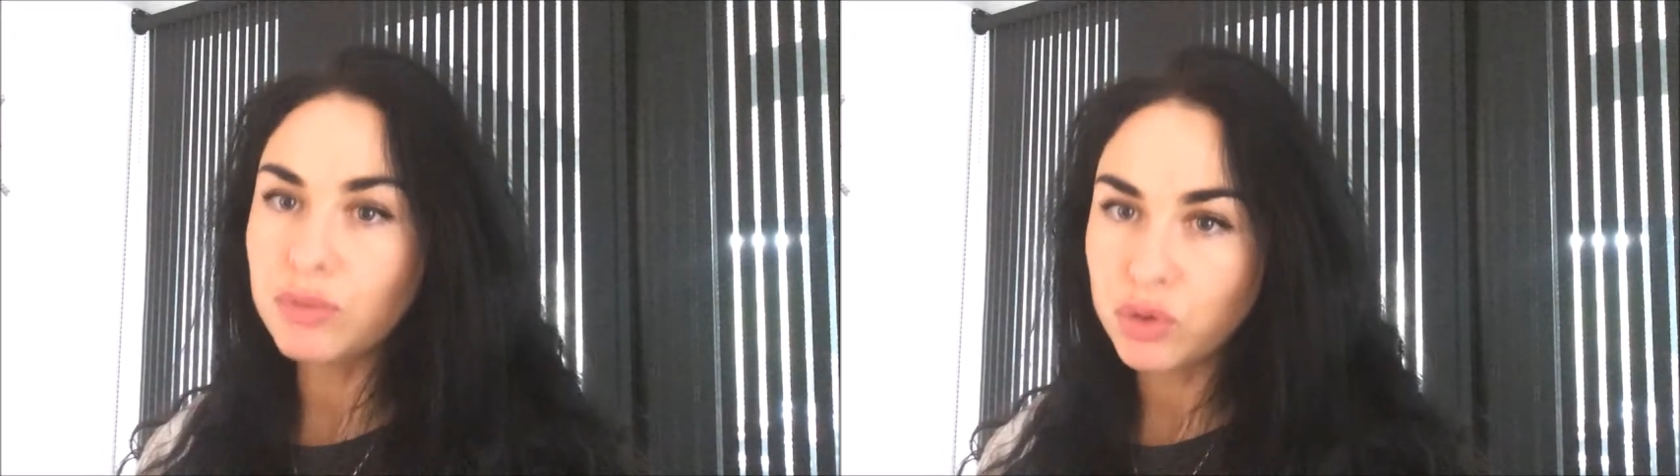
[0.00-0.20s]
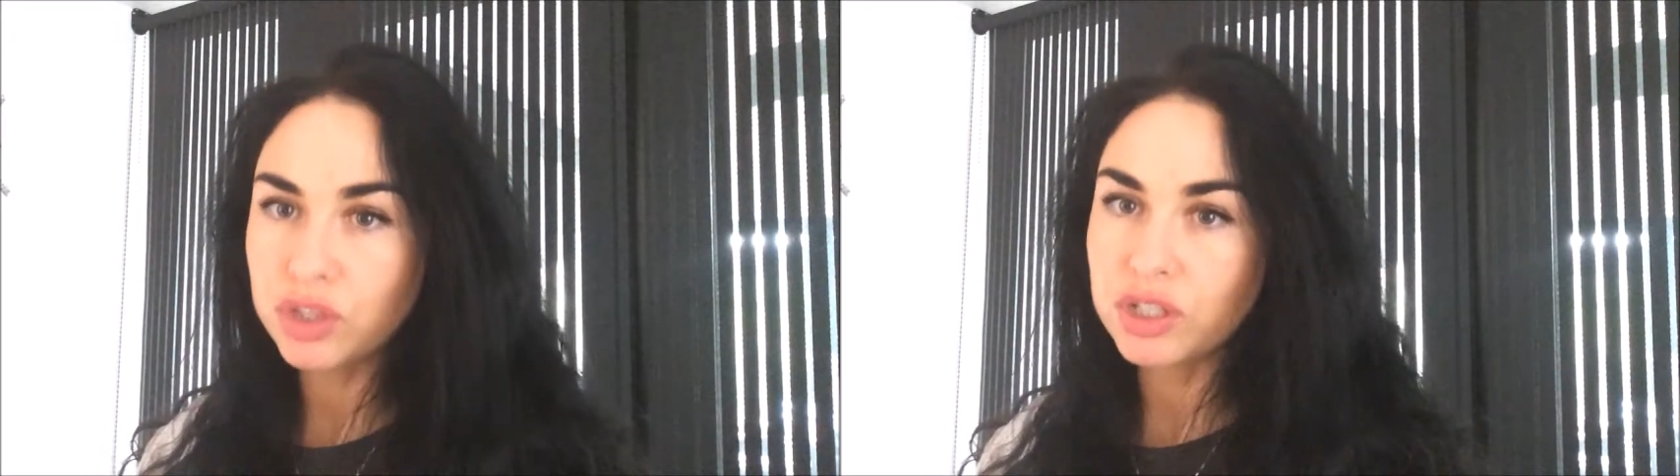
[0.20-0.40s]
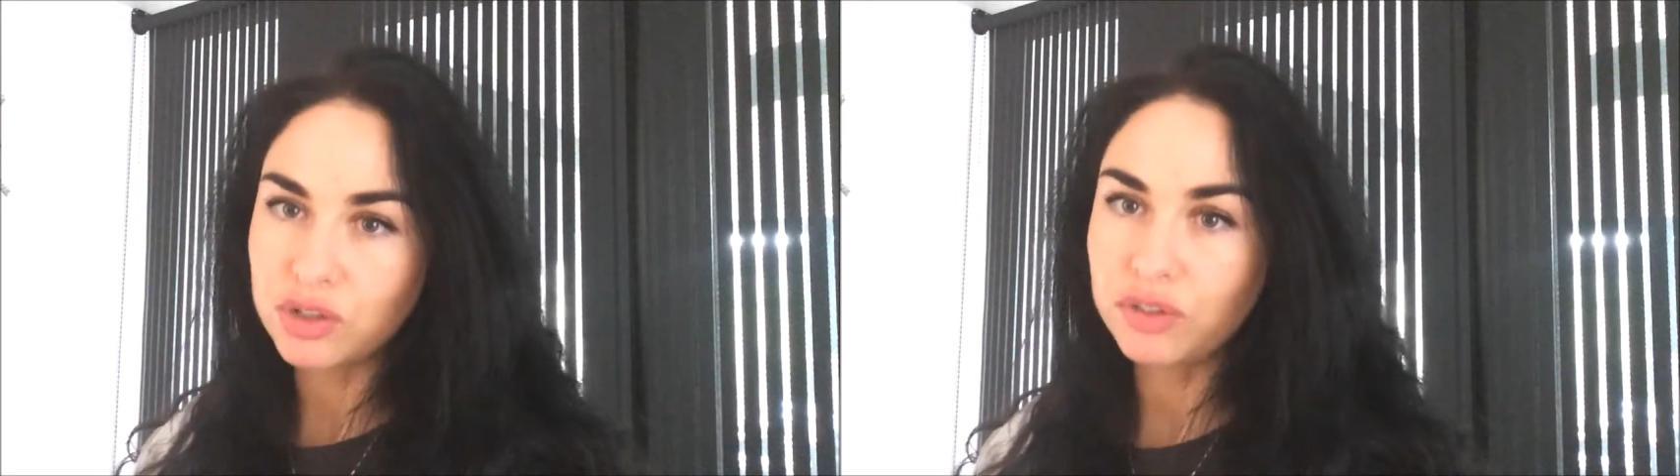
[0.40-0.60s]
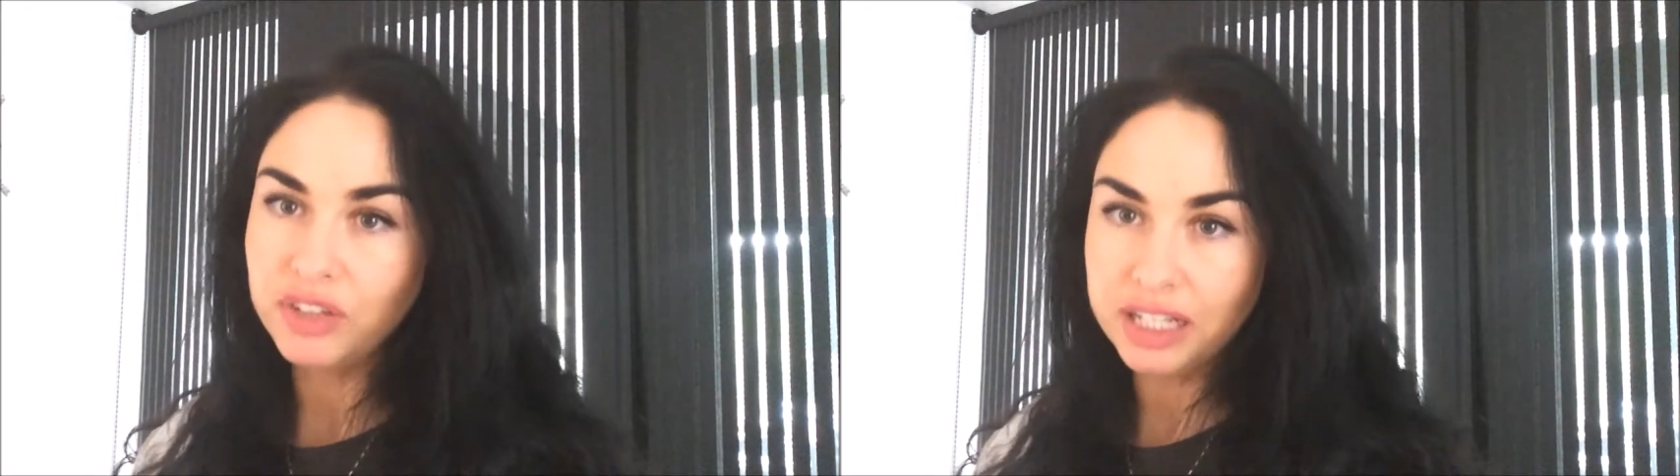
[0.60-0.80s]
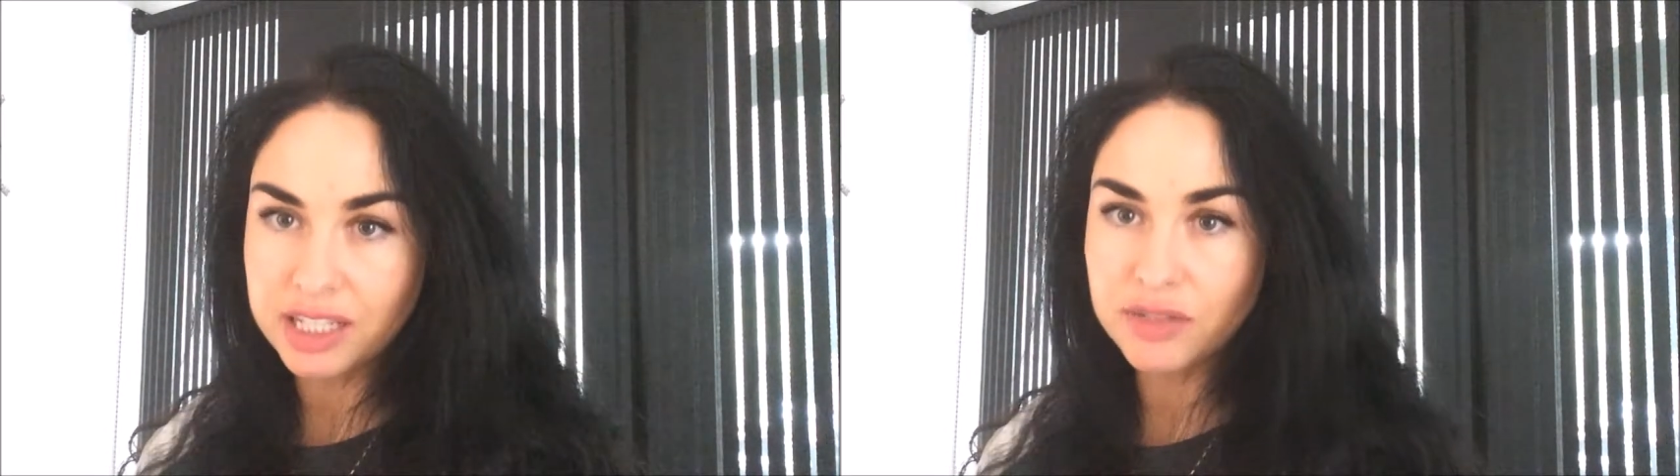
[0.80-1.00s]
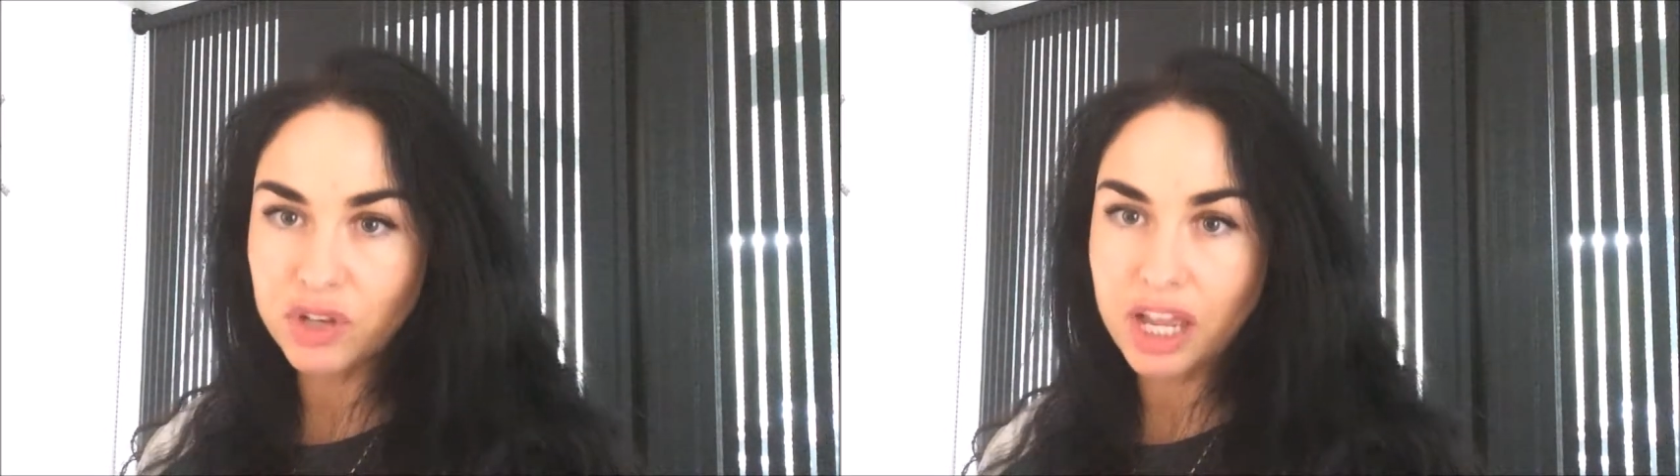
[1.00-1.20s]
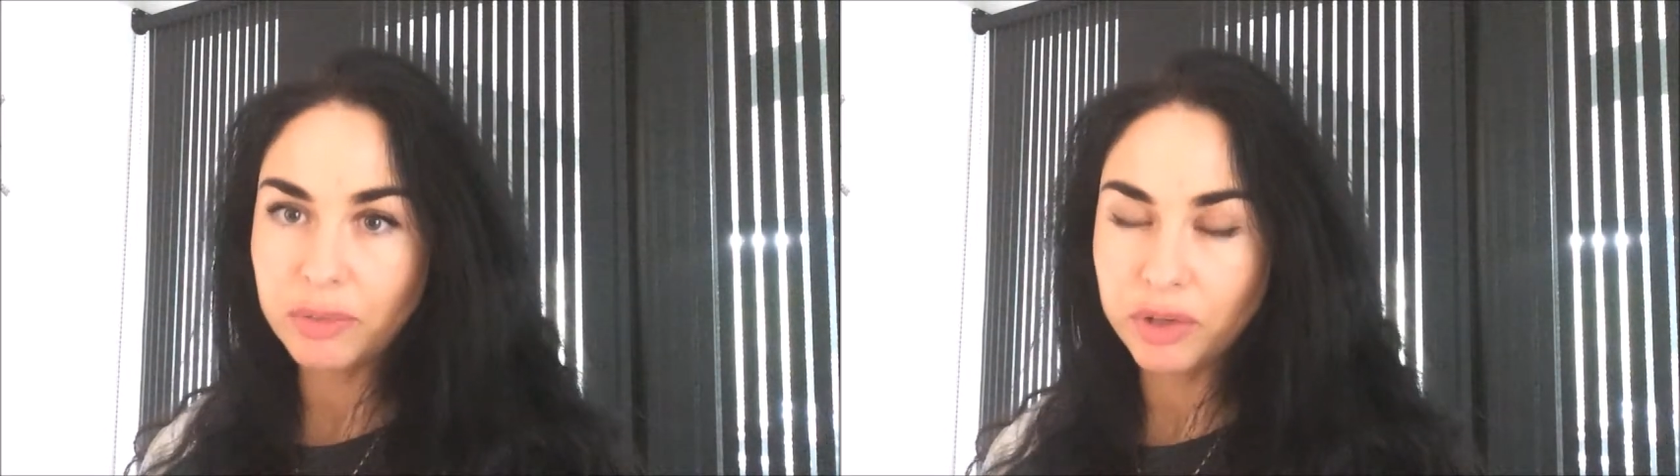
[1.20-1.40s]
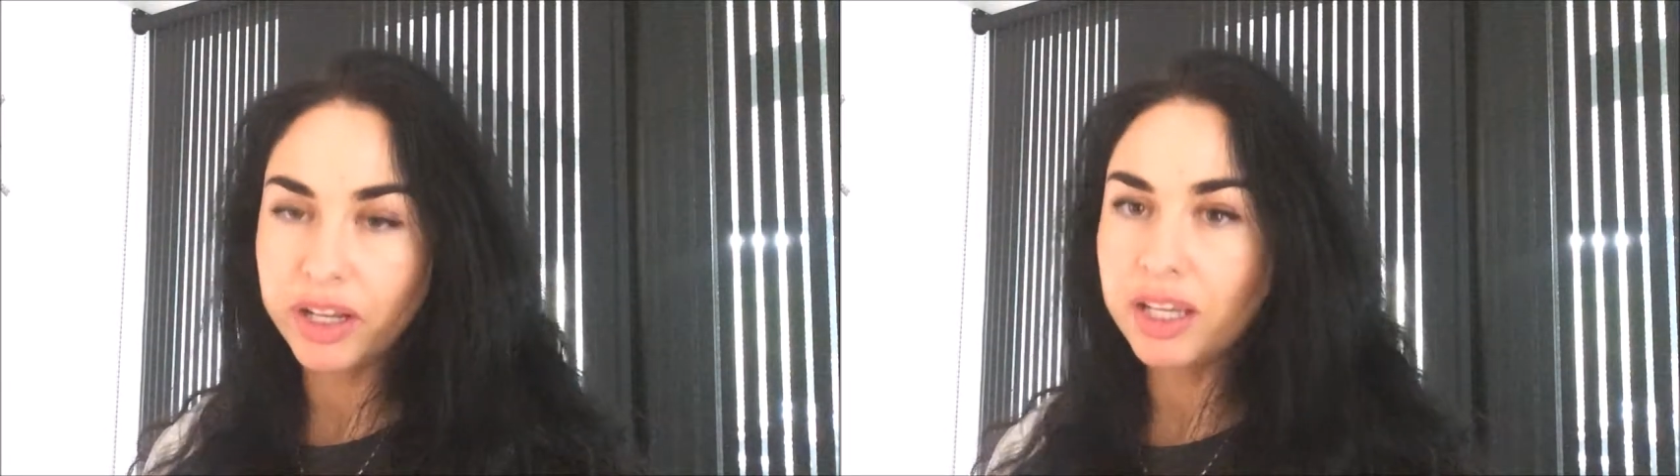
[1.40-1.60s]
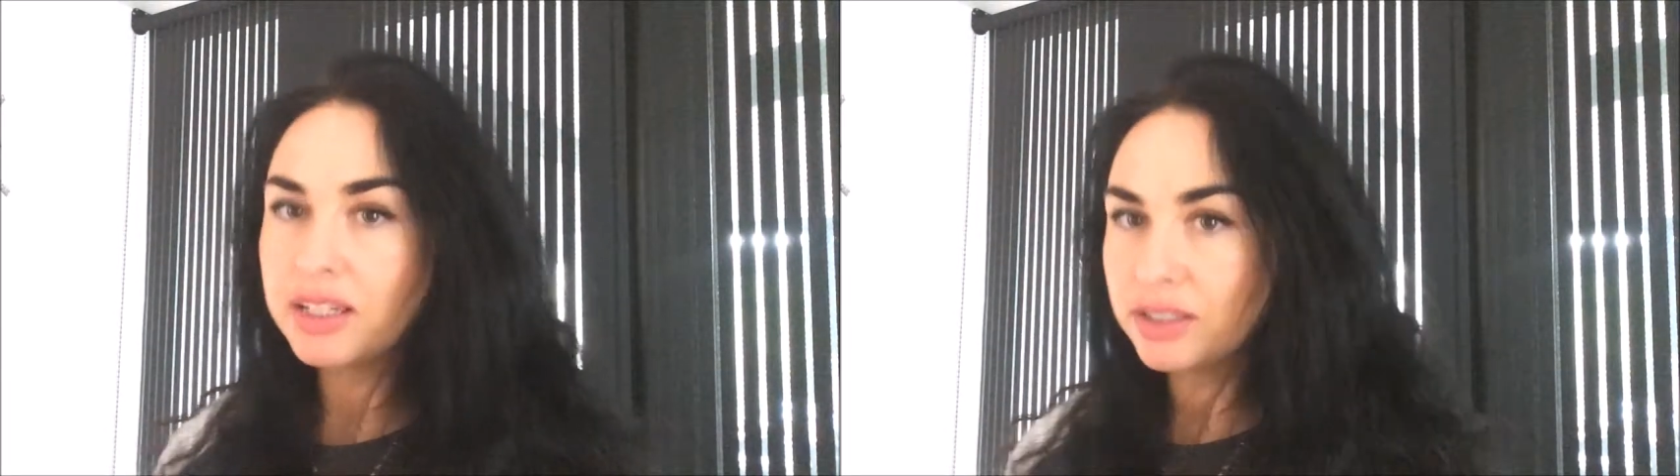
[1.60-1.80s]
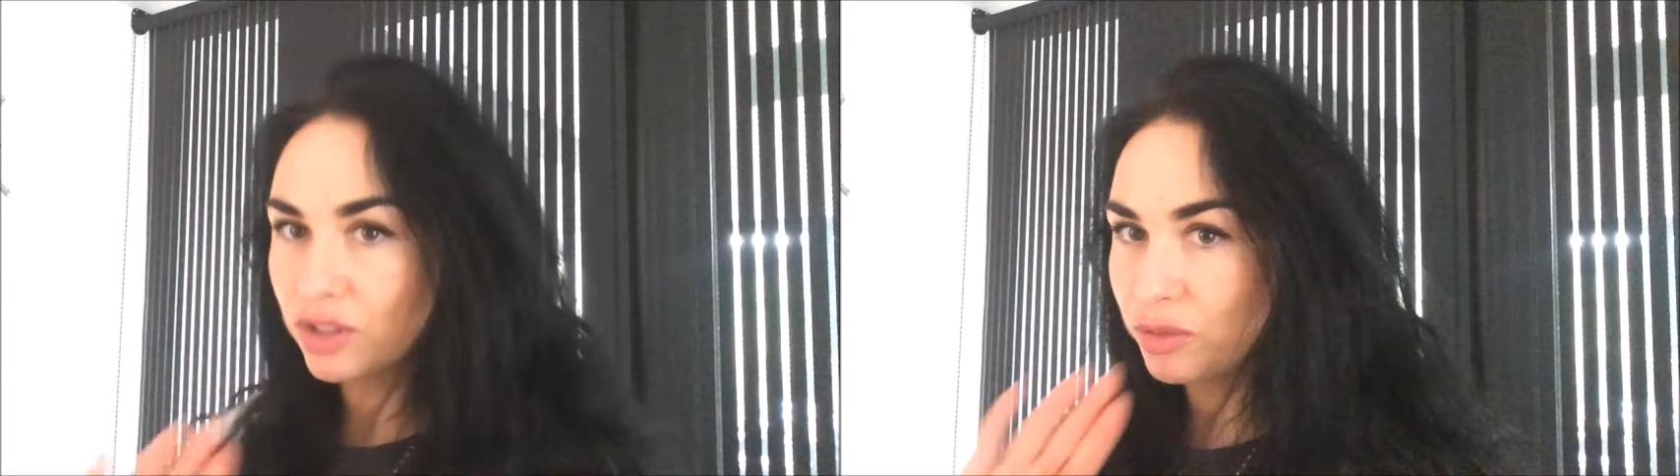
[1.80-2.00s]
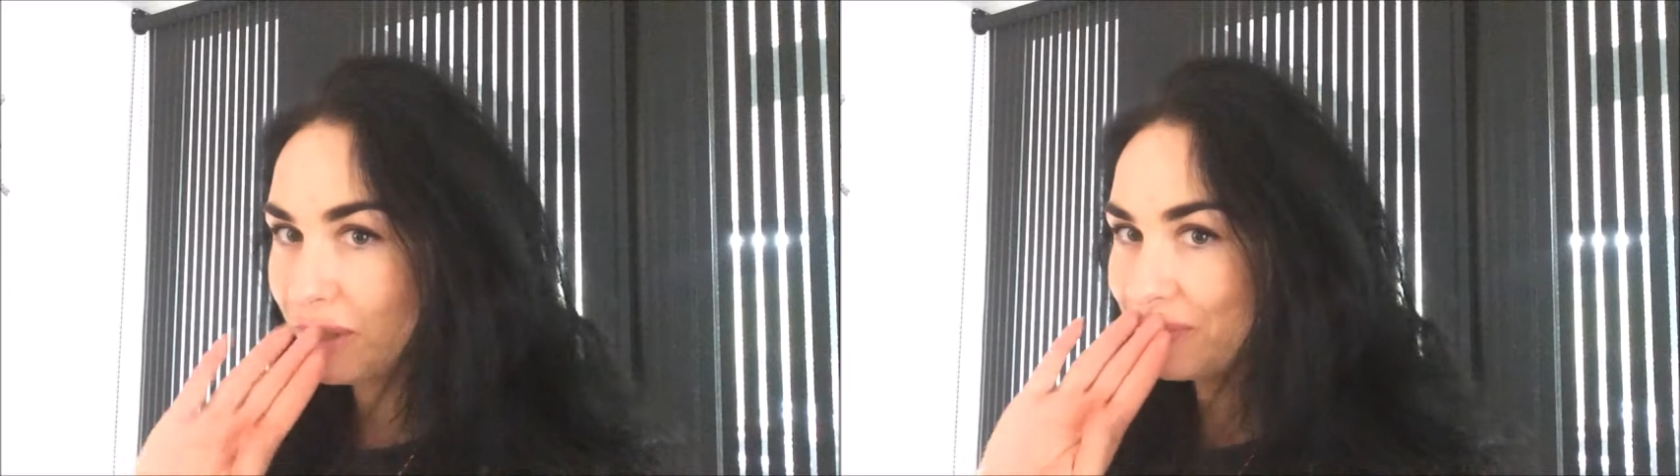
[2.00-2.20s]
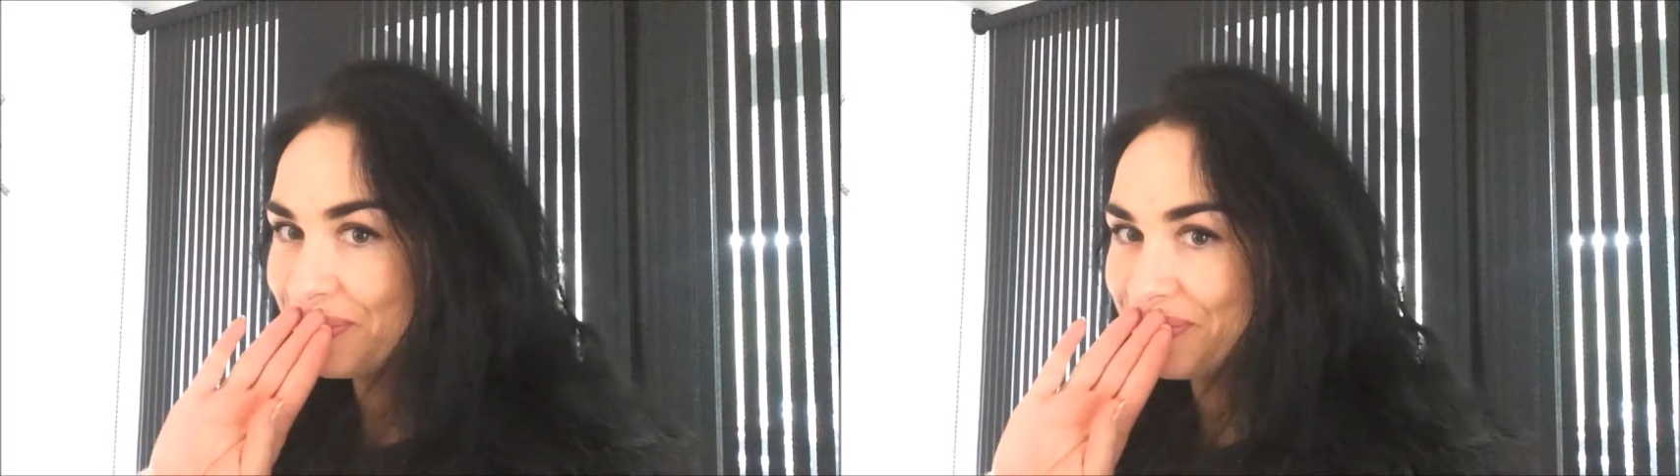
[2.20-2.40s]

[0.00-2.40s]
emotions or feelings vocabulary, excuse me.